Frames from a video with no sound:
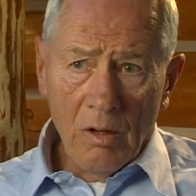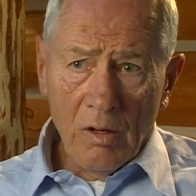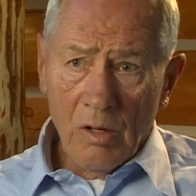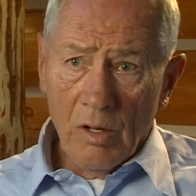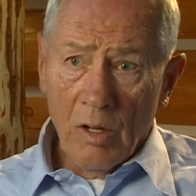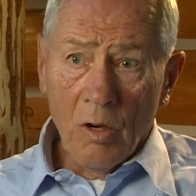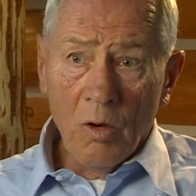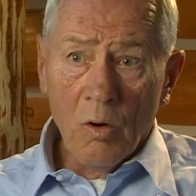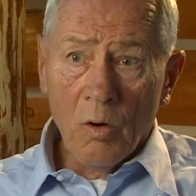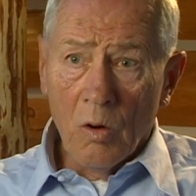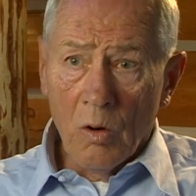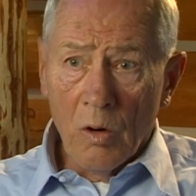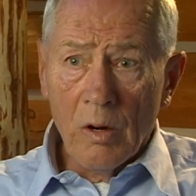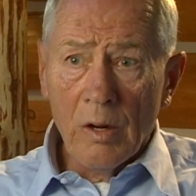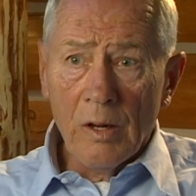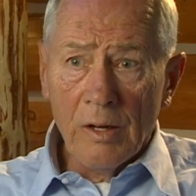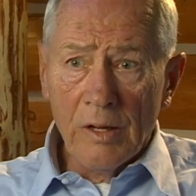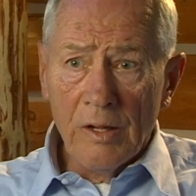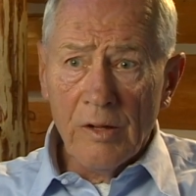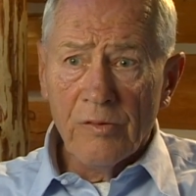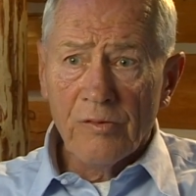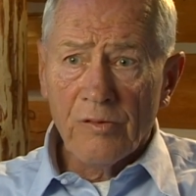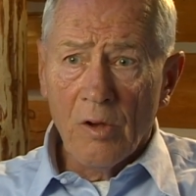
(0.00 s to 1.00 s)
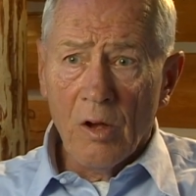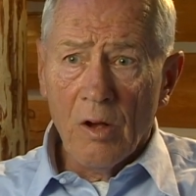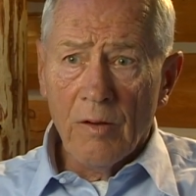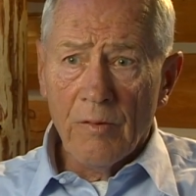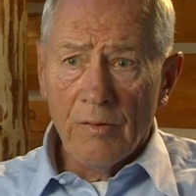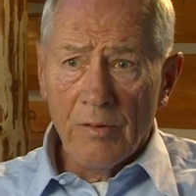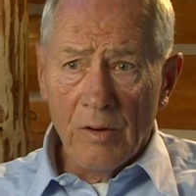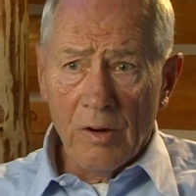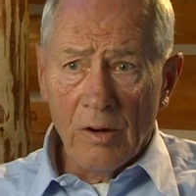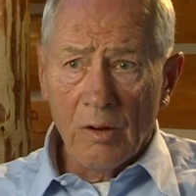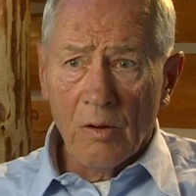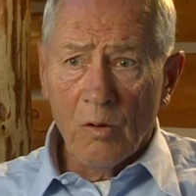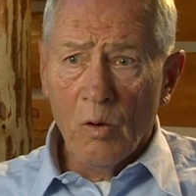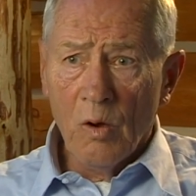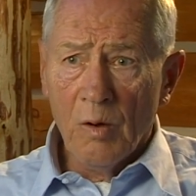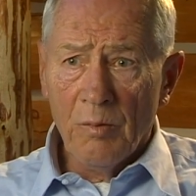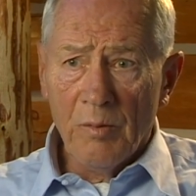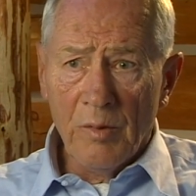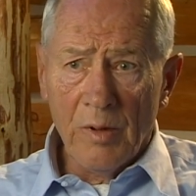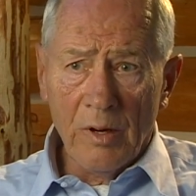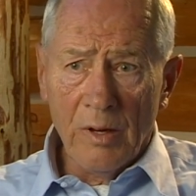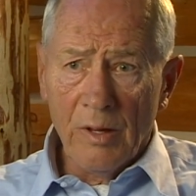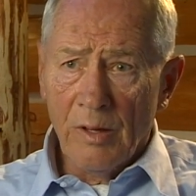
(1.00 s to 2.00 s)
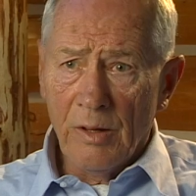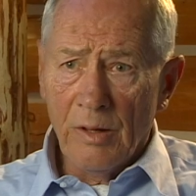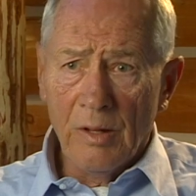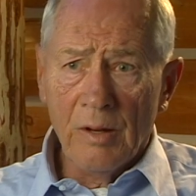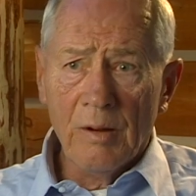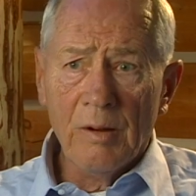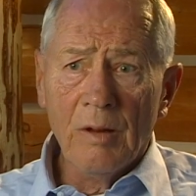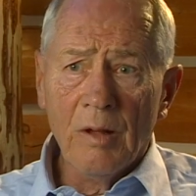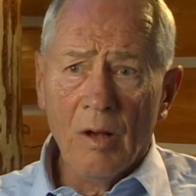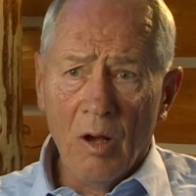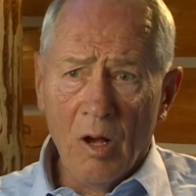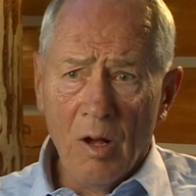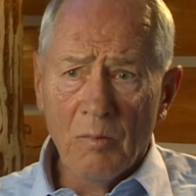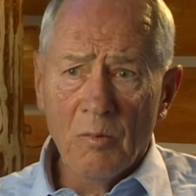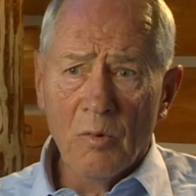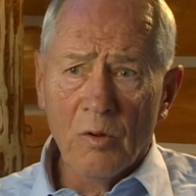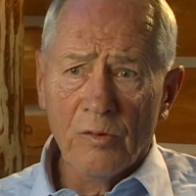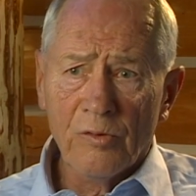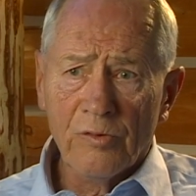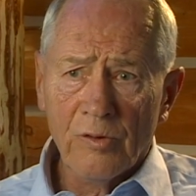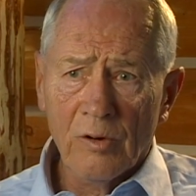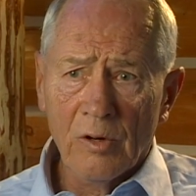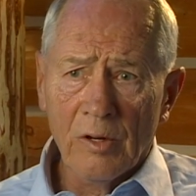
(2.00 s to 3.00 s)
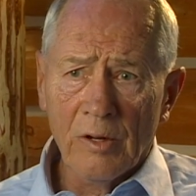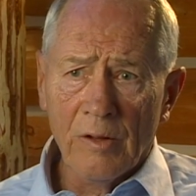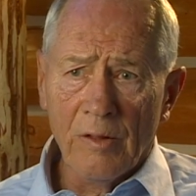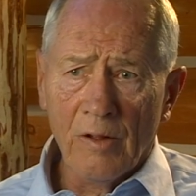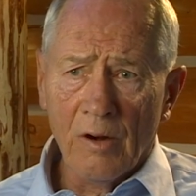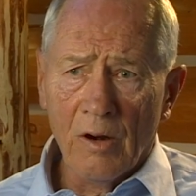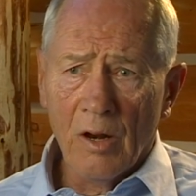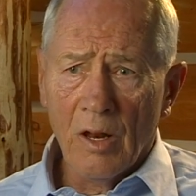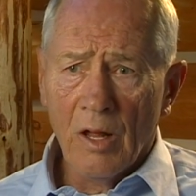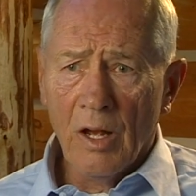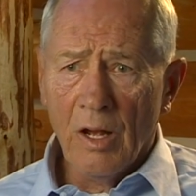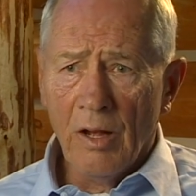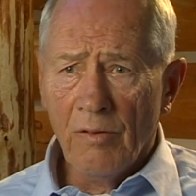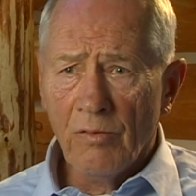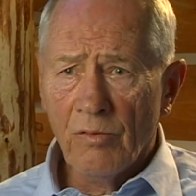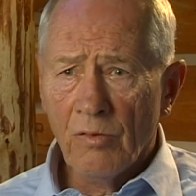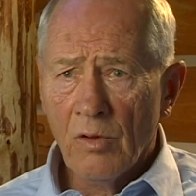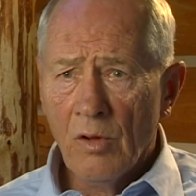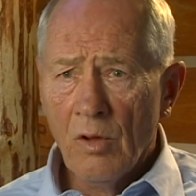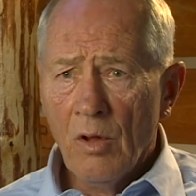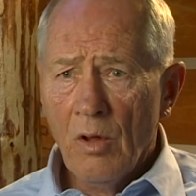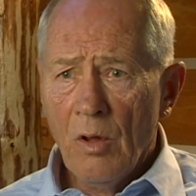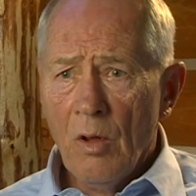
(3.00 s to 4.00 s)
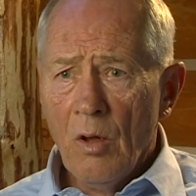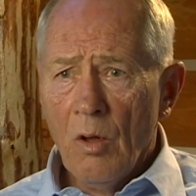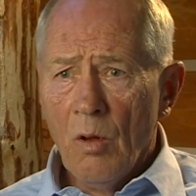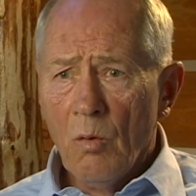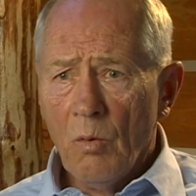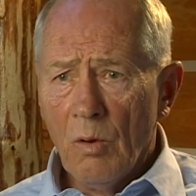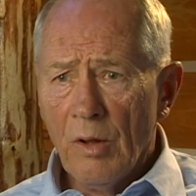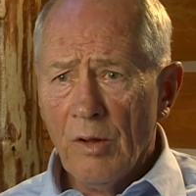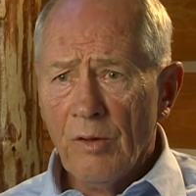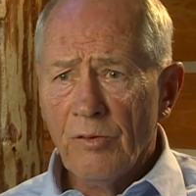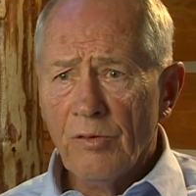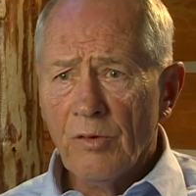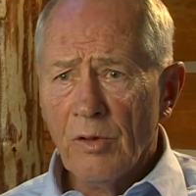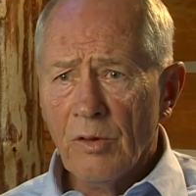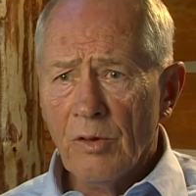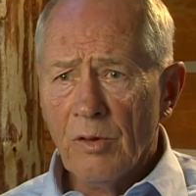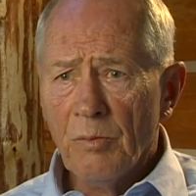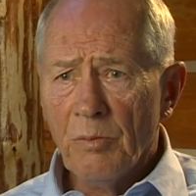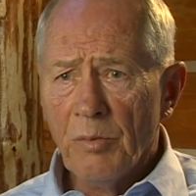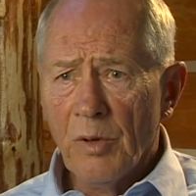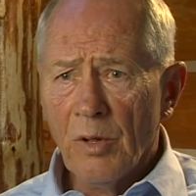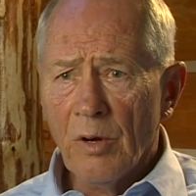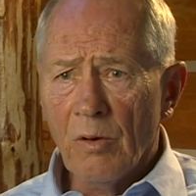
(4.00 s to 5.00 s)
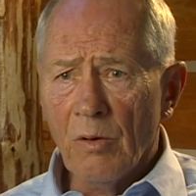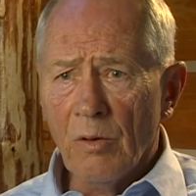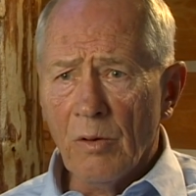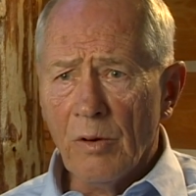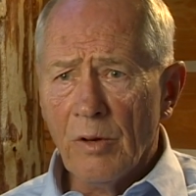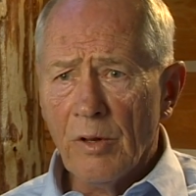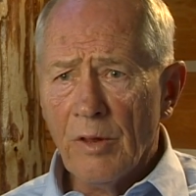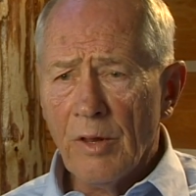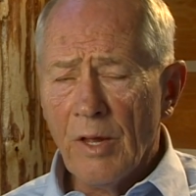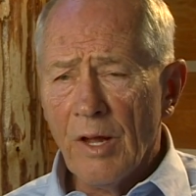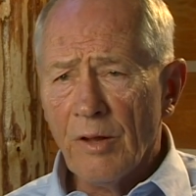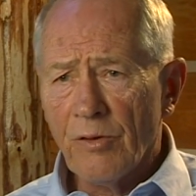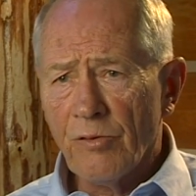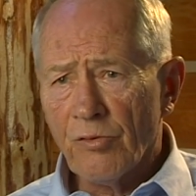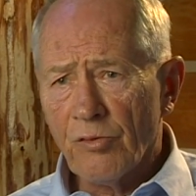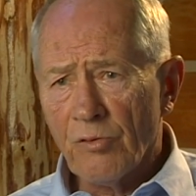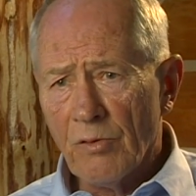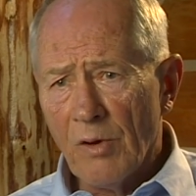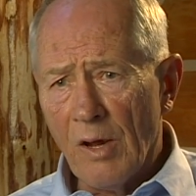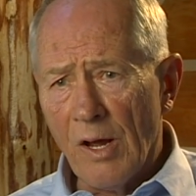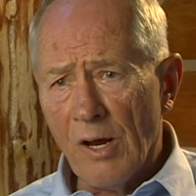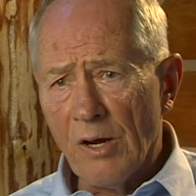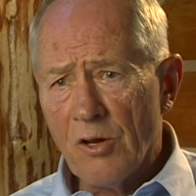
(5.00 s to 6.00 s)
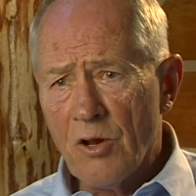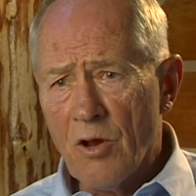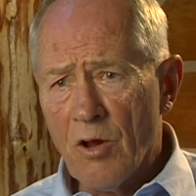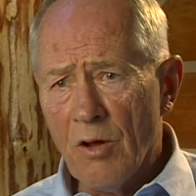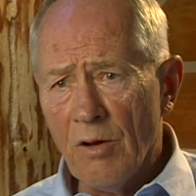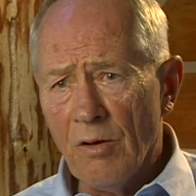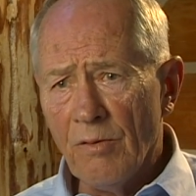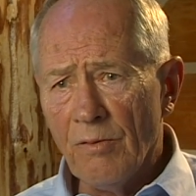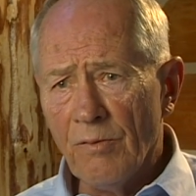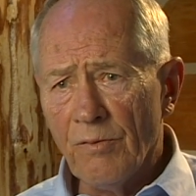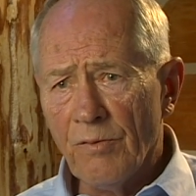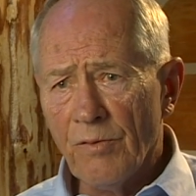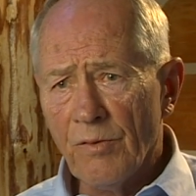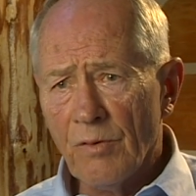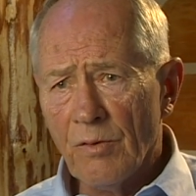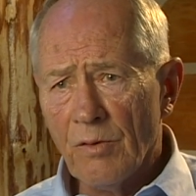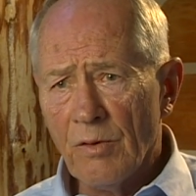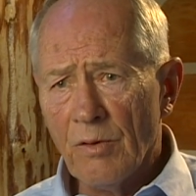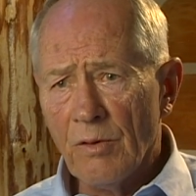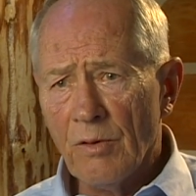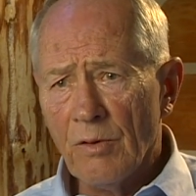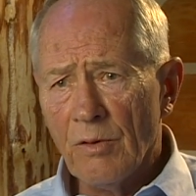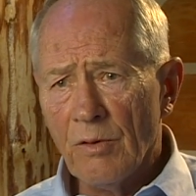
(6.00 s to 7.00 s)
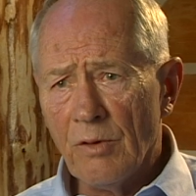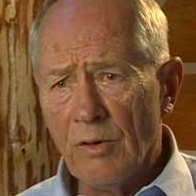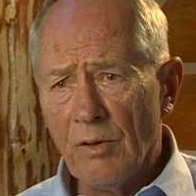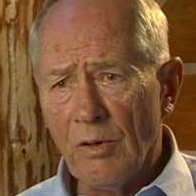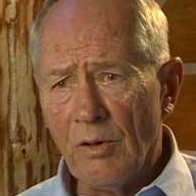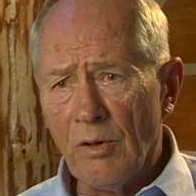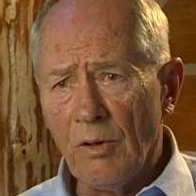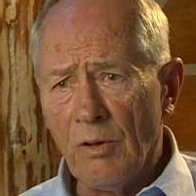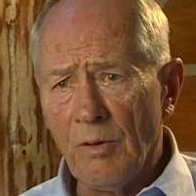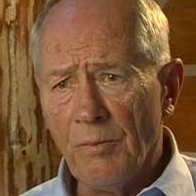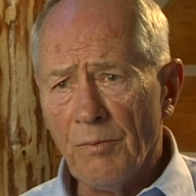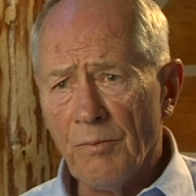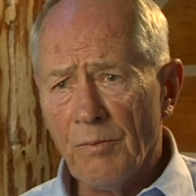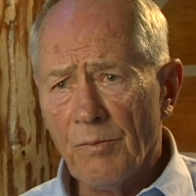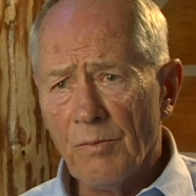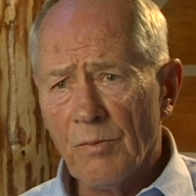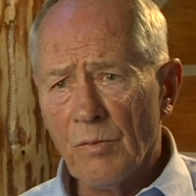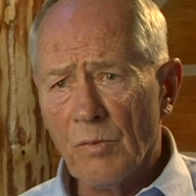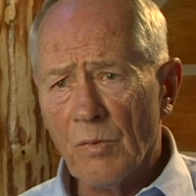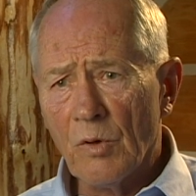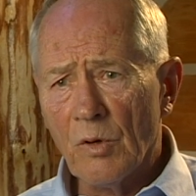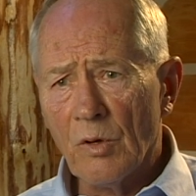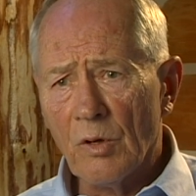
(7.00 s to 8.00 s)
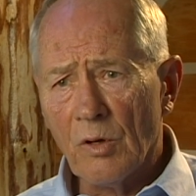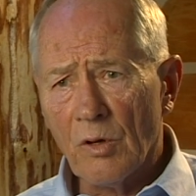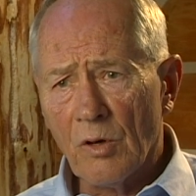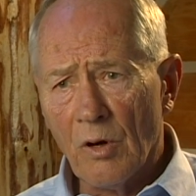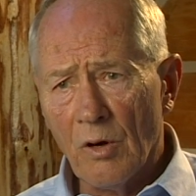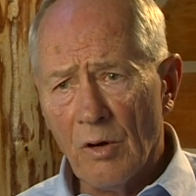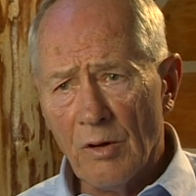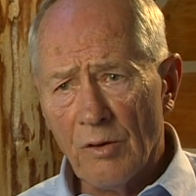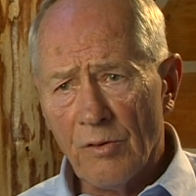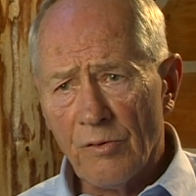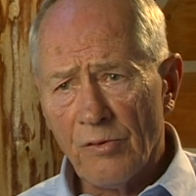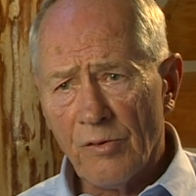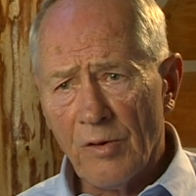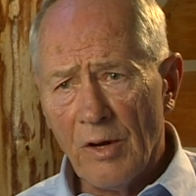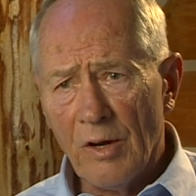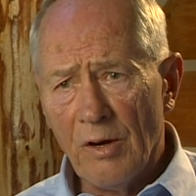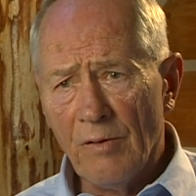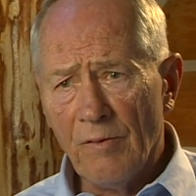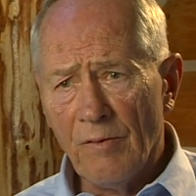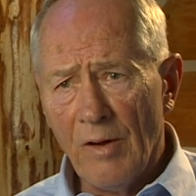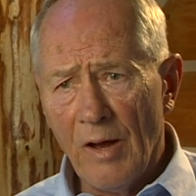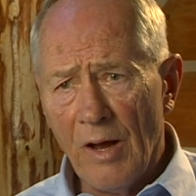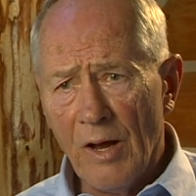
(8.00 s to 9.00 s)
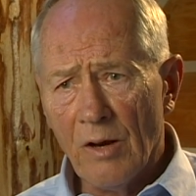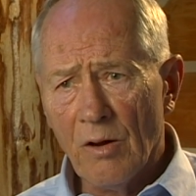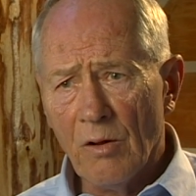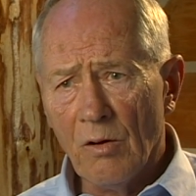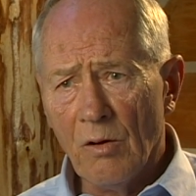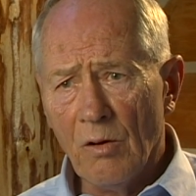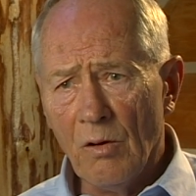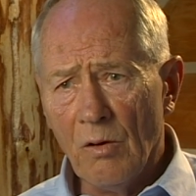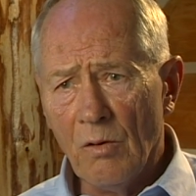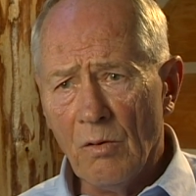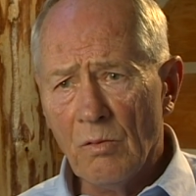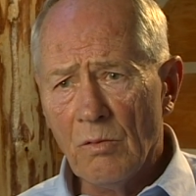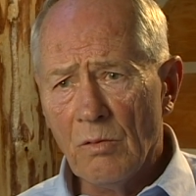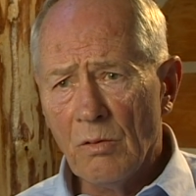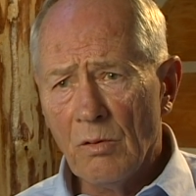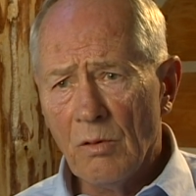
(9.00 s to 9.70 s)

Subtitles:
or at least all of their equipment, and then almost certainly their lives, was in the Bitterroot. And that stretch of the current state of Idaho